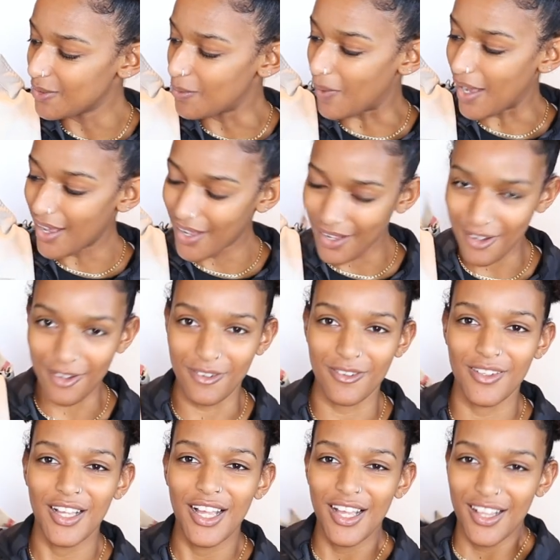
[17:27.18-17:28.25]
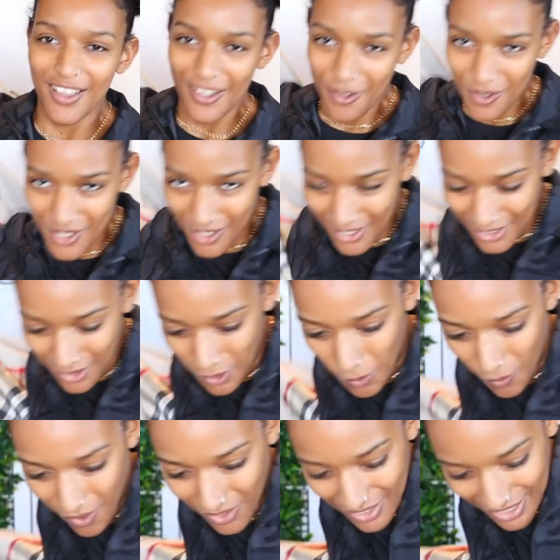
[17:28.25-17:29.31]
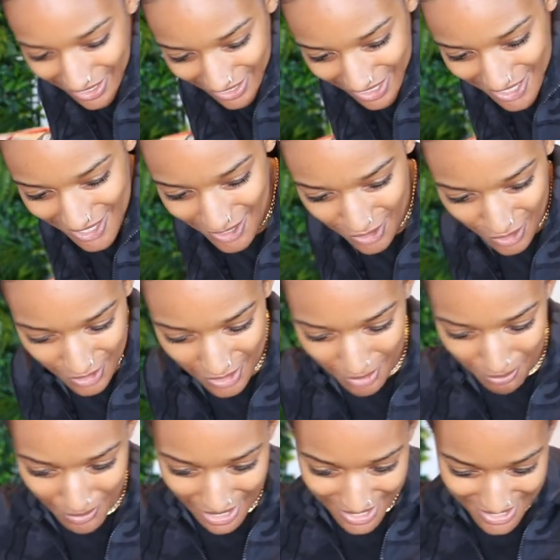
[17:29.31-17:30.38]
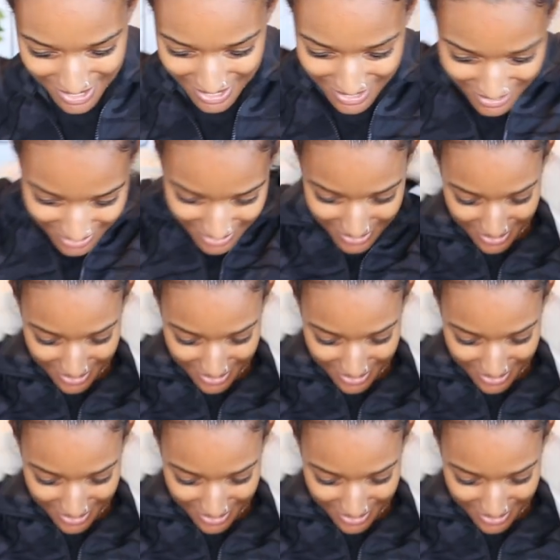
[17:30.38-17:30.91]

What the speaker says: Wow, like you can tell like the quality in this, it's just amazing.